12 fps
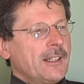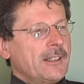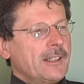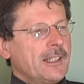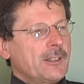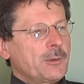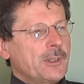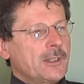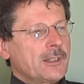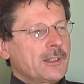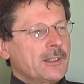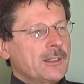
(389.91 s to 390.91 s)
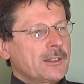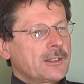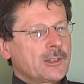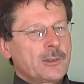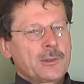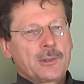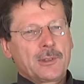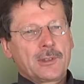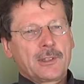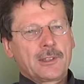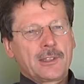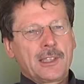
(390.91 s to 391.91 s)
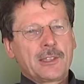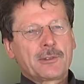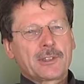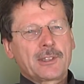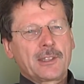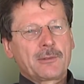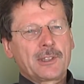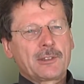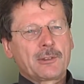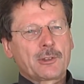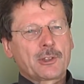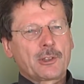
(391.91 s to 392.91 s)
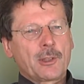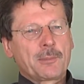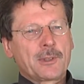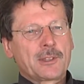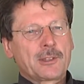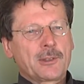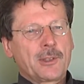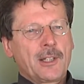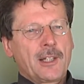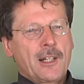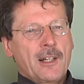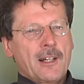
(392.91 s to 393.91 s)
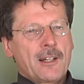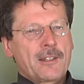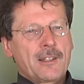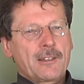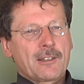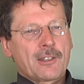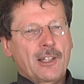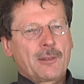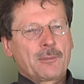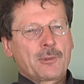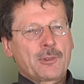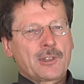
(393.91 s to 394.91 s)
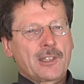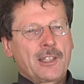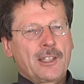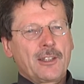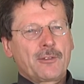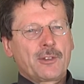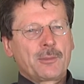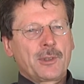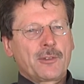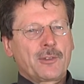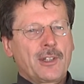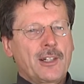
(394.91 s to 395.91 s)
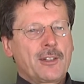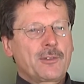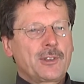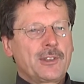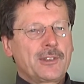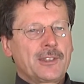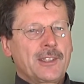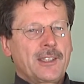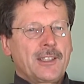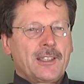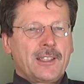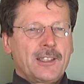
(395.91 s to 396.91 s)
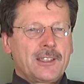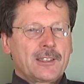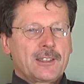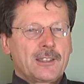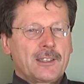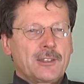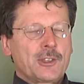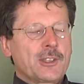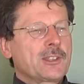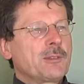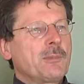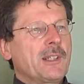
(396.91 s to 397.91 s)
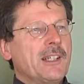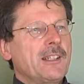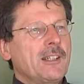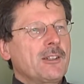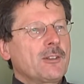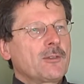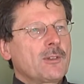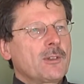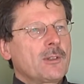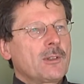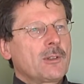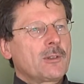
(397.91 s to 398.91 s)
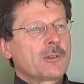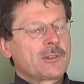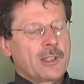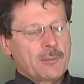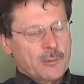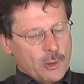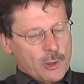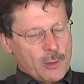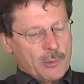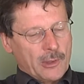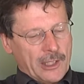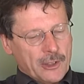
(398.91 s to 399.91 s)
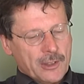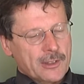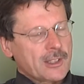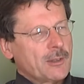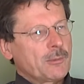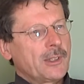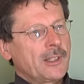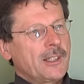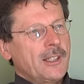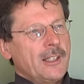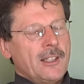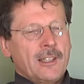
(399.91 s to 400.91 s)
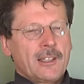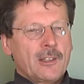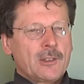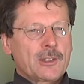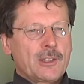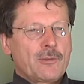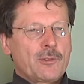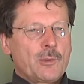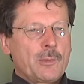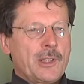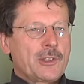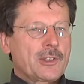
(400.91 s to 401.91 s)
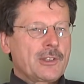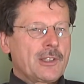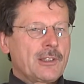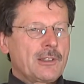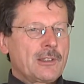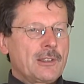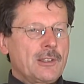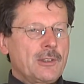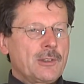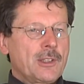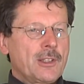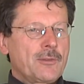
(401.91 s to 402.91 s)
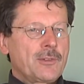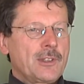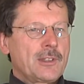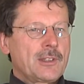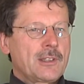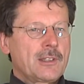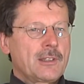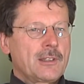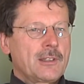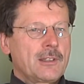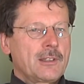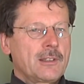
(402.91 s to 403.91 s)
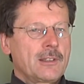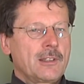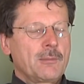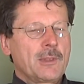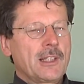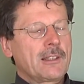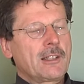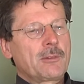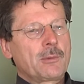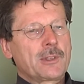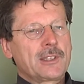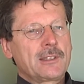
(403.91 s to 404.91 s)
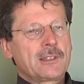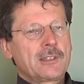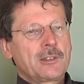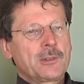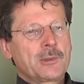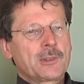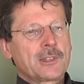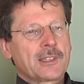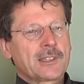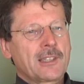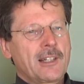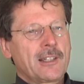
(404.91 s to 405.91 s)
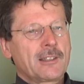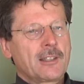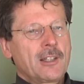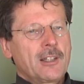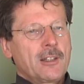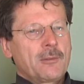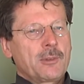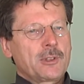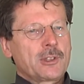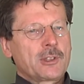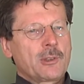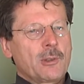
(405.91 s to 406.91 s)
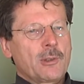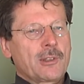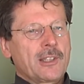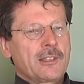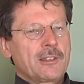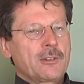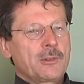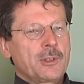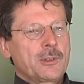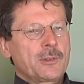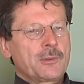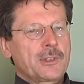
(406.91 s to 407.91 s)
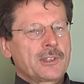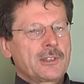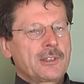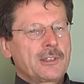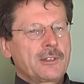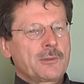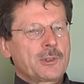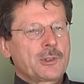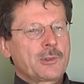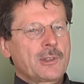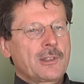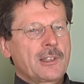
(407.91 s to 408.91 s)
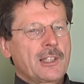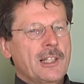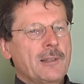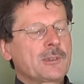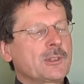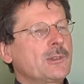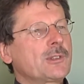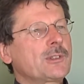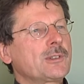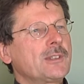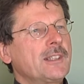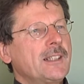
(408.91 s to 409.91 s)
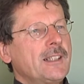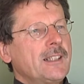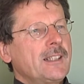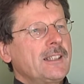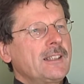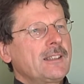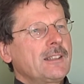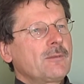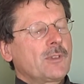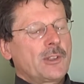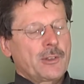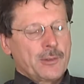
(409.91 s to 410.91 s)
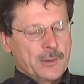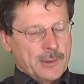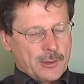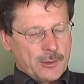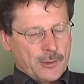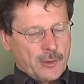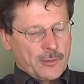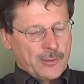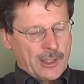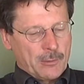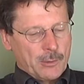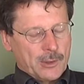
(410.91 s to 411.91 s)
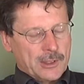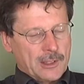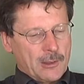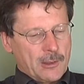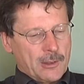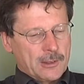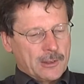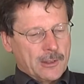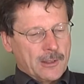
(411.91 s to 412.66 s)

They are doing interesting research topics, so I think the time to stay here for me for half a year is just the beginning of a long-term collaboration somewhere. And I also have to mention that you have this IMDEA Networks Institute aside, which is co-located to the university and which certainly helps also in the environment of networks a lot.